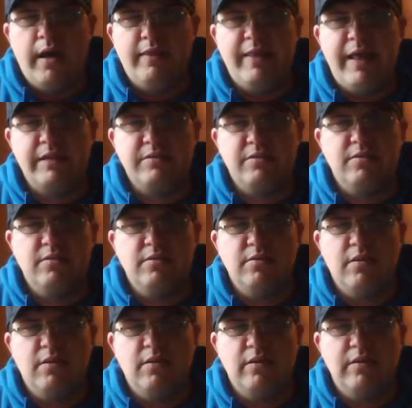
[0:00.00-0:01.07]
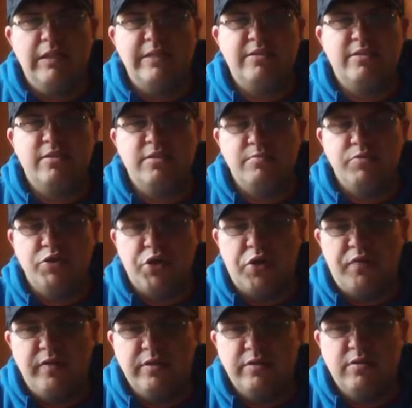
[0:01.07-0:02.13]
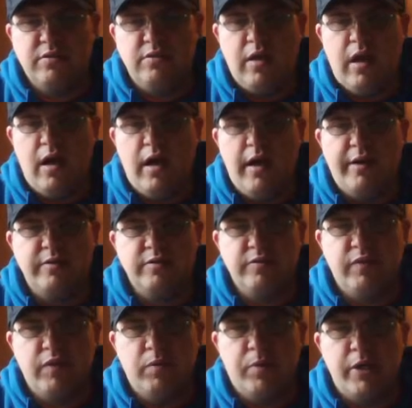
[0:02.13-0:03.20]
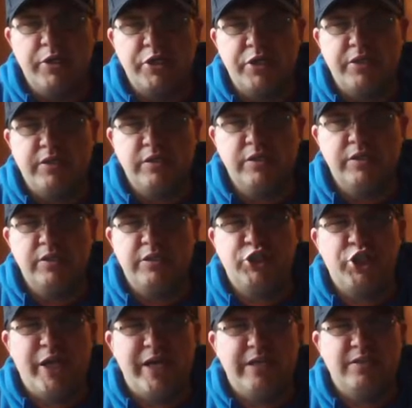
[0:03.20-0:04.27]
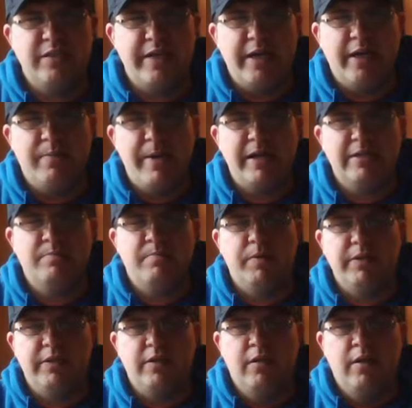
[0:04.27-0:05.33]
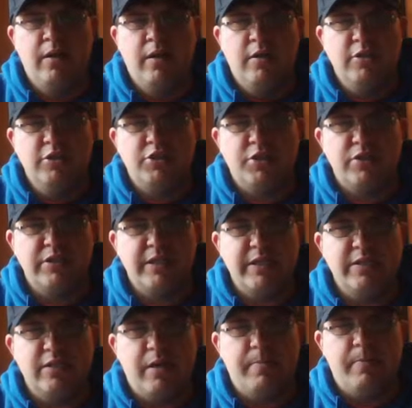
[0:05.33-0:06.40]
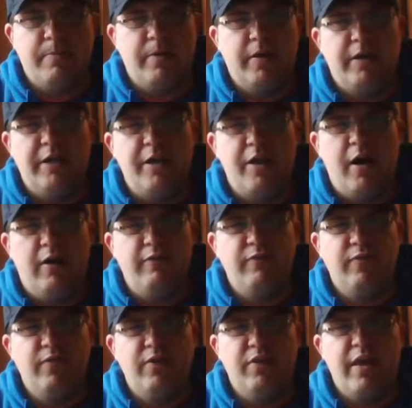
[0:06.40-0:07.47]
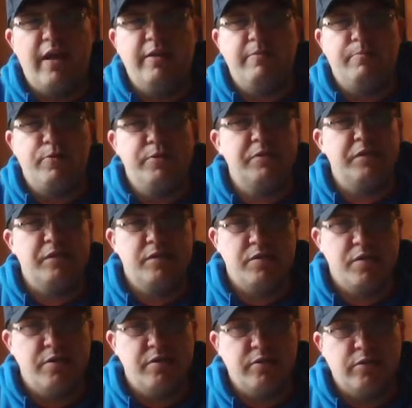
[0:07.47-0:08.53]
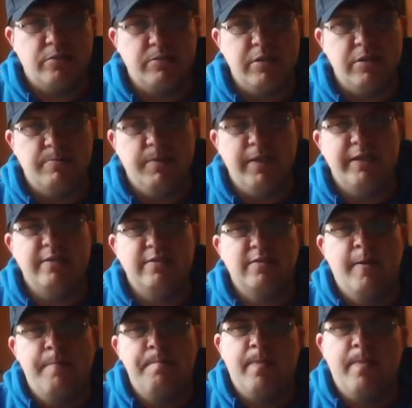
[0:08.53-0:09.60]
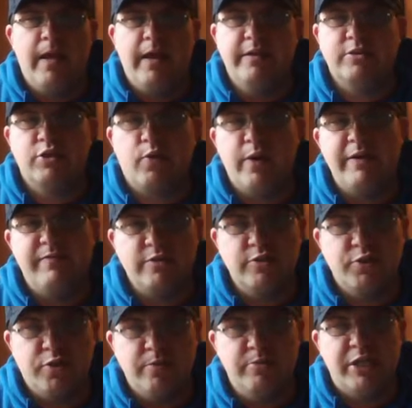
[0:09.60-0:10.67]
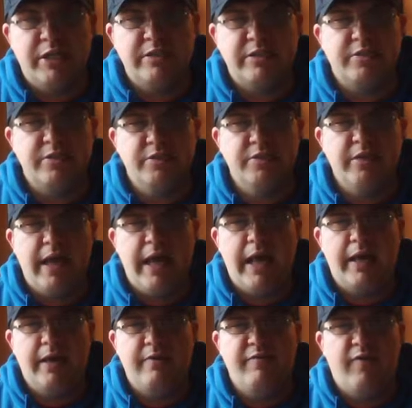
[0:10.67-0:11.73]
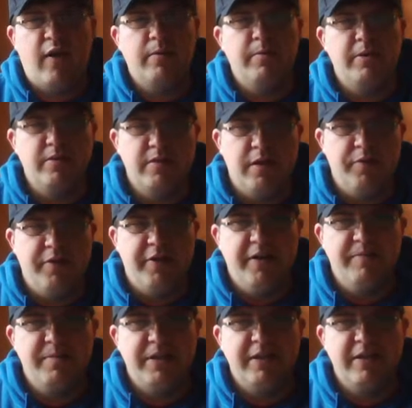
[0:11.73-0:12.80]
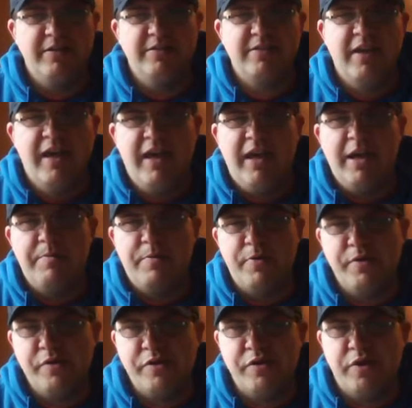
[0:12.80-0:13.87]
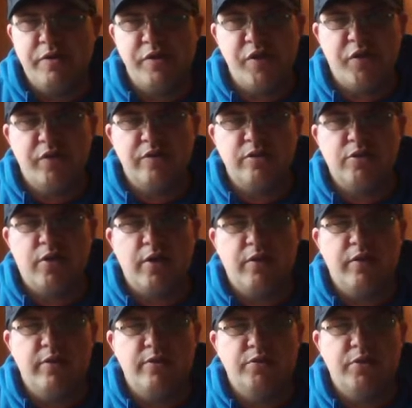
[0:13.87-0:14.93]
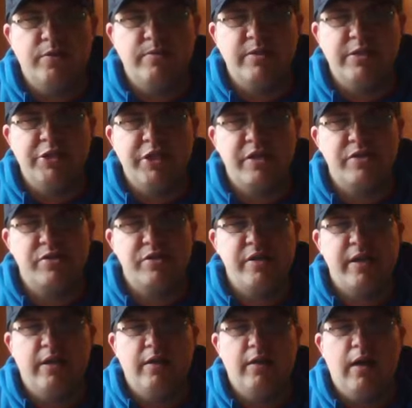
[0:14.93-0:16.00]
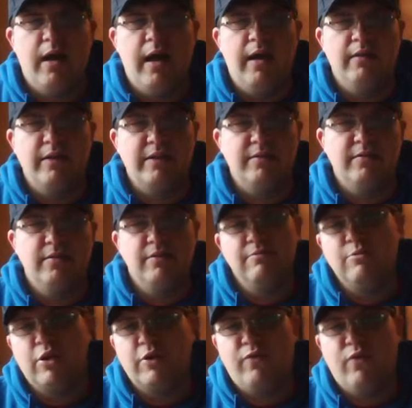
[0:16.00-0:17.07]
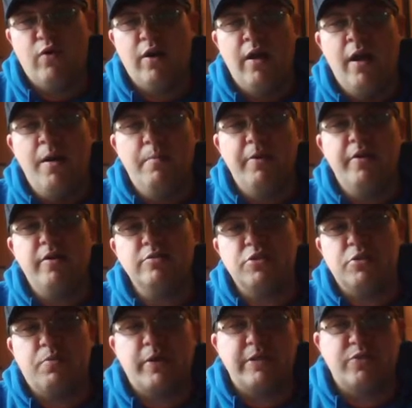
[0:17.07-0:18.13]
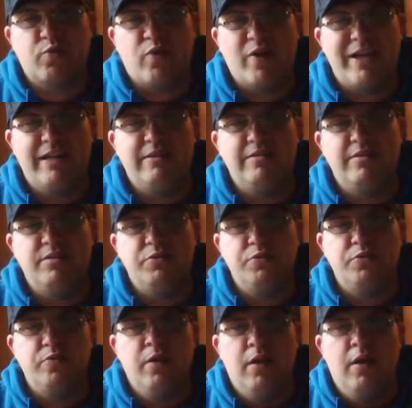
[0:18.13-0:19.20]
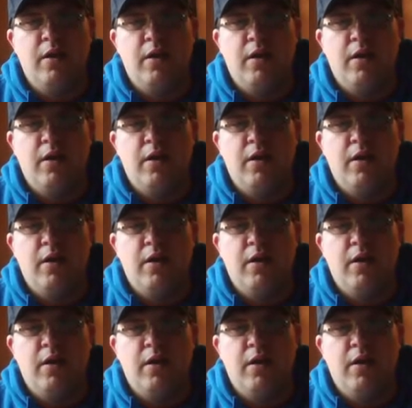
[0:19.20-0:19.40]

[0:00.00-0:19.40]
and that leads to some surface areas of low pressure. It doesn't change the air mass, but it stirs things up enough that it produces the thunderstorms in the plains. And it's great for storm chasers and farmers out there because it produces those strong thunderstorms that chasers like to look for. But it also brings rain to,